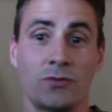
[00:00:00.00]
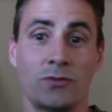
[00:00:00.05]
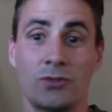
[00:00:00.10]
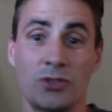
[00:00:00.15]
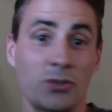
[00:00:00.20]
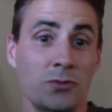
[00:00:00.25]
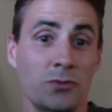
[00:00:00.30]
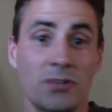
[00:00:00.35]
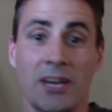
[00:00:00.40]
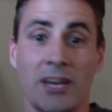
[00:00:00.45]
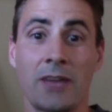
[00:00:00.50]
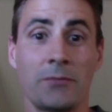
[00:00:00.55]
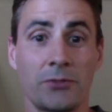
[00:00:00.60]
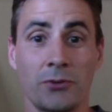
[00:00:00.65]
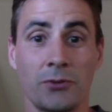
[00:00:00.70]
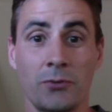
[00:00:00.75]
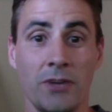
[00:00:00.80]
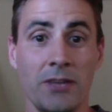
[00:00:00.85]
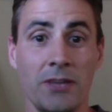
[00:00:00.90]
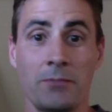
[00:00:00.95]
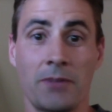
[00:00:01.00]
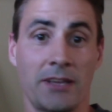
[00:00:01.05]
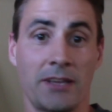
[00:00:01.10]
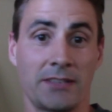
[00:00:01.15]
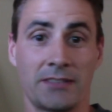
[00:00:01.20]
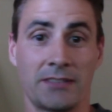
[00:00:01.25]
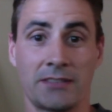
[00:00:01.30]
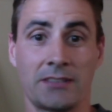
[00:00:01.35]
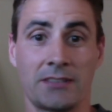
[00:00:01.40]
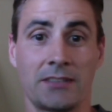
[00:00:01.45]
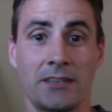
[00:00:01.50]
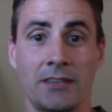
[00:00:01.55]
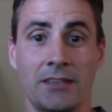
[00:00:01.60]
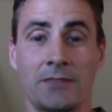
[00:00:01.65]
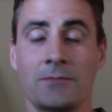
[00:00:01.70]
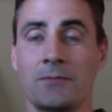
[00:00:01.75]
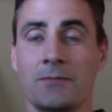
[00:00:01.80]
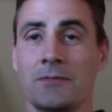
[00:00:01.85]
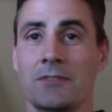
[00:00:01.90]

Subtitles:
2 times a week basically.